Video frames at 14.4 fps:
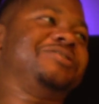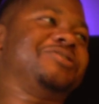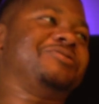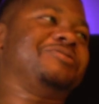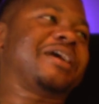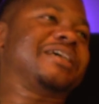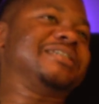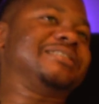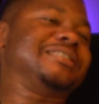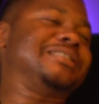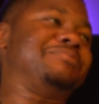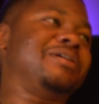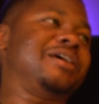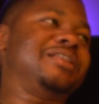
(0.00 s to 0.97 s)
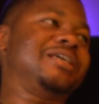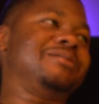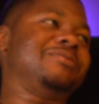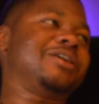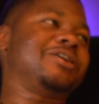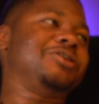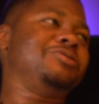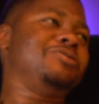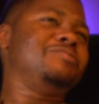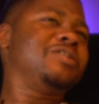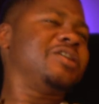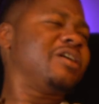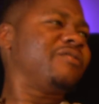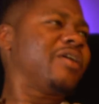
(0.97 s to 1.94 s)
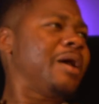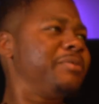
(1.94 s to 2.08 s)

You know, I guess since the pandemic. You've been here for